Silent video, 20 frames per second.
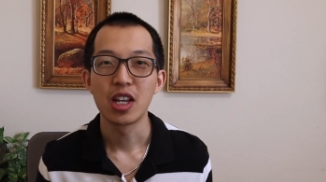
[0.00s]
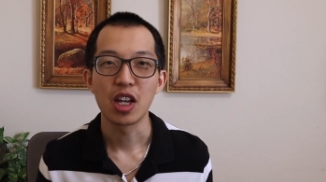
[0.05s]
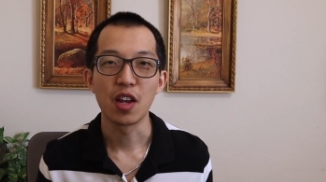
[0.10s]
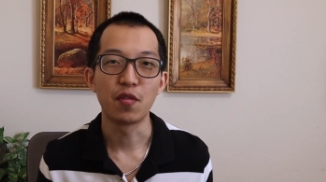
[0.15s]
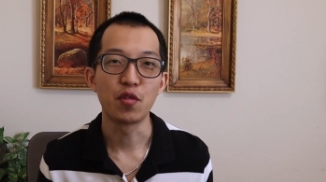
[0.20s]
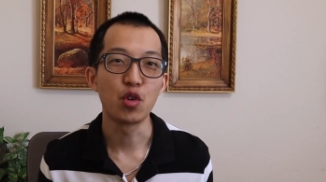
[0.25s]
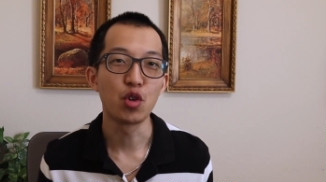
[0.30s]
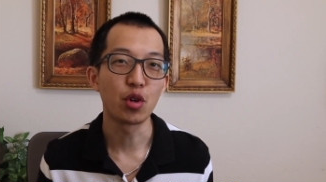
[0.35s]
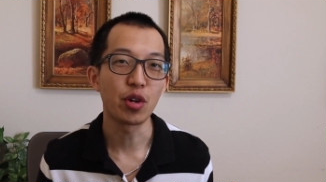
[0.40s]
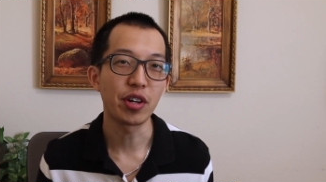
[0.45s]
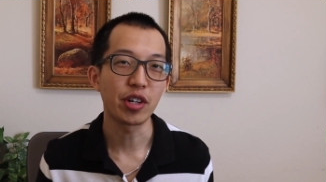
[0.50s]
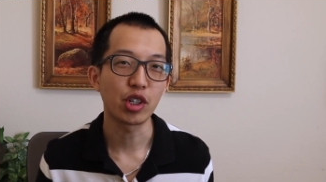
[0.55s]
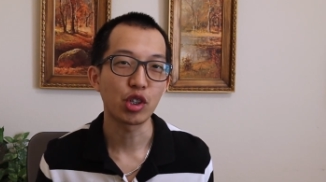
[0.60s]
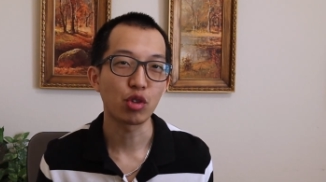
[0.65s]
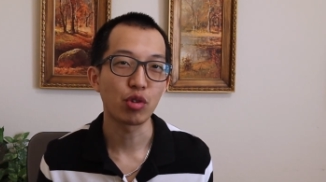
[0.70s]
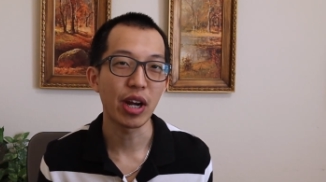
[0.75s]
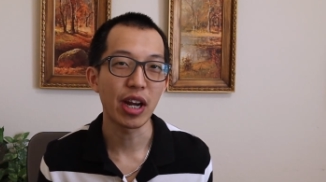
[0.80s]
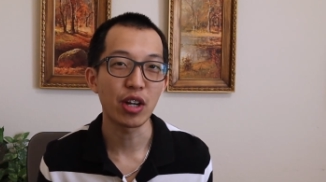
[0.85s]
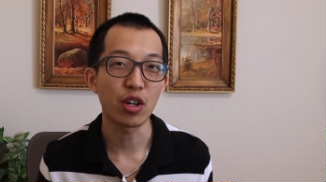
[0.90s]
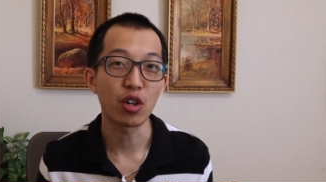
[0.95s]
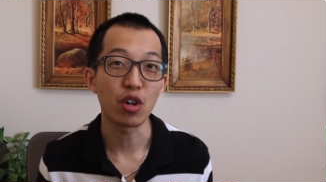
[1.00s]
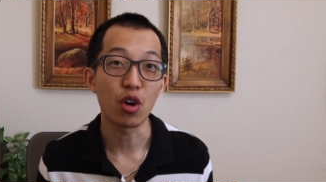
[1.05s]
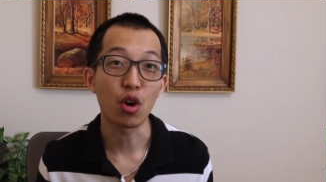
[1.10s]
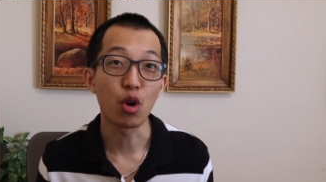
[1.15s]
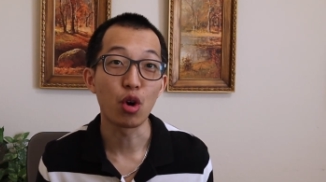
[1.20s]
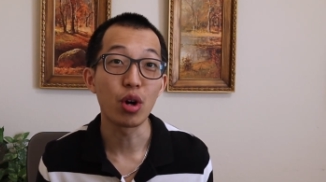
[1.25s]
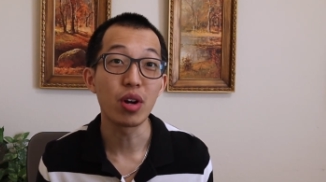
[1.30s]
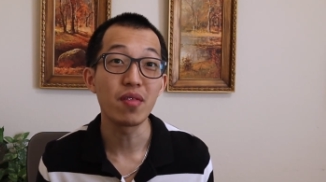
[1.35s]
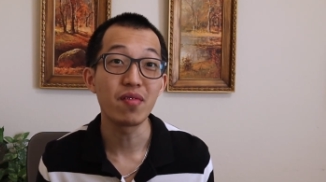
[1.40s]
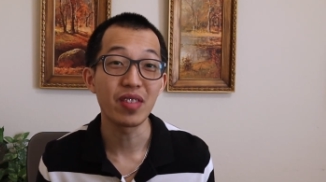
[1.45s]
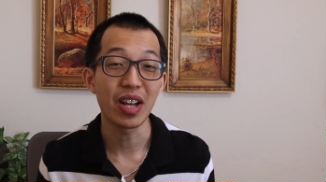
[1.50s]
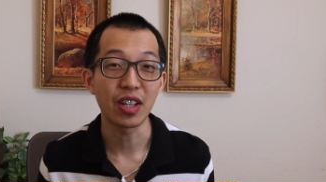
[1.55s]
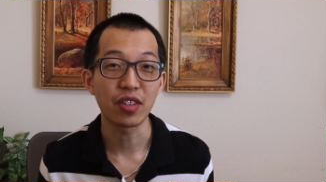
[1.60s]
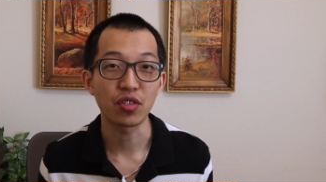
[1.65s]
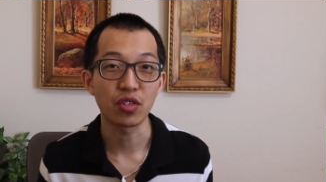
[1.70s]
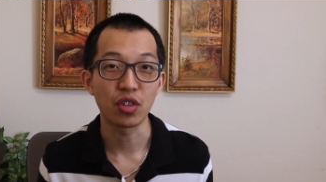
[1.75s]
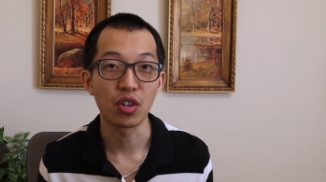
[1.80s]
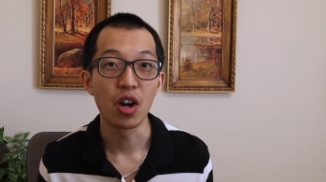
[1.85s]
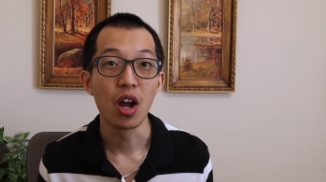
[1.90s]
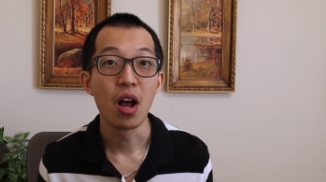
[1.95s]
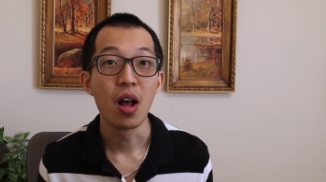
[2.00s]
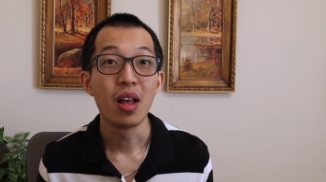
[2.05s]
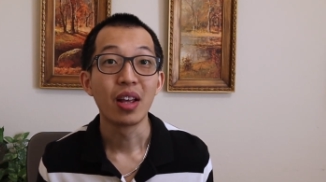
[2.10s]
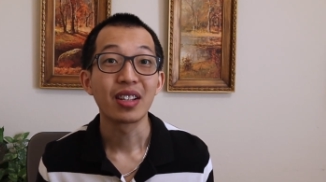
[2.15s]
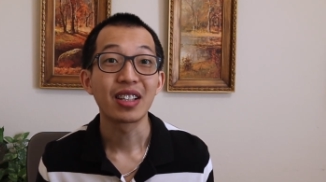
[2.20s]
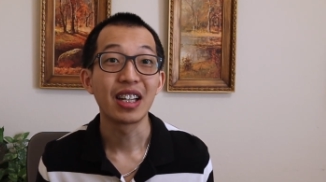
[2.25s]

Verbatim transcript: If you are a trader or investor,